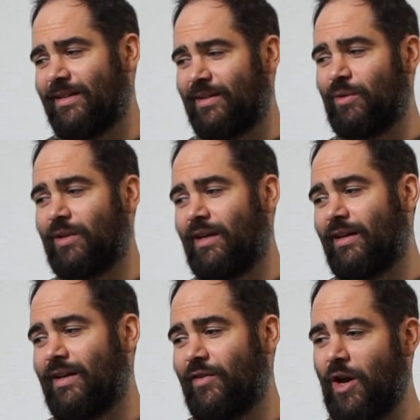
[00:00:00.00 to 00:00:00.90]
we'll
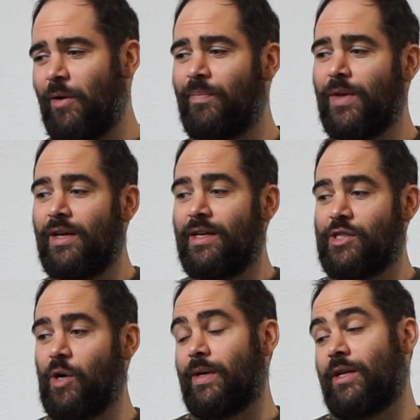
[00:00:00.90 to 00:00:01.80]
give it a go.
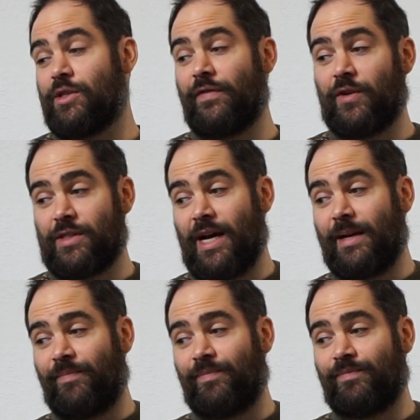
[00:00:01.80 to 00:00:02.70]
So here's the first line.